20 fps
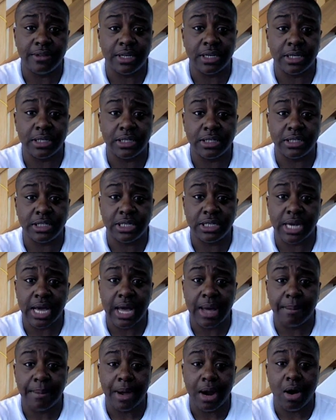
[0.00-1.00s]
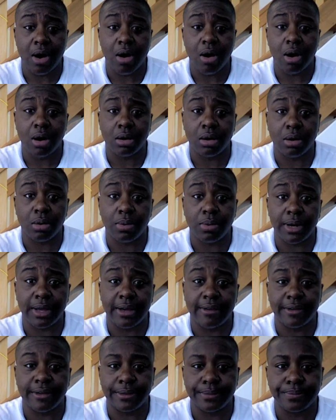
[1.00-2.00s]
dearly, she got my heart or
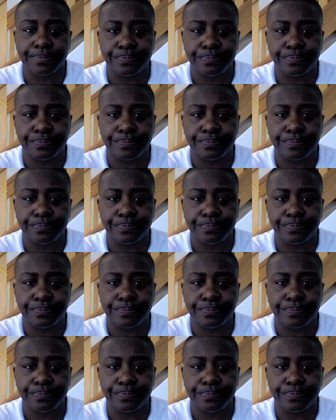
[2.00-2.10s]
whatever.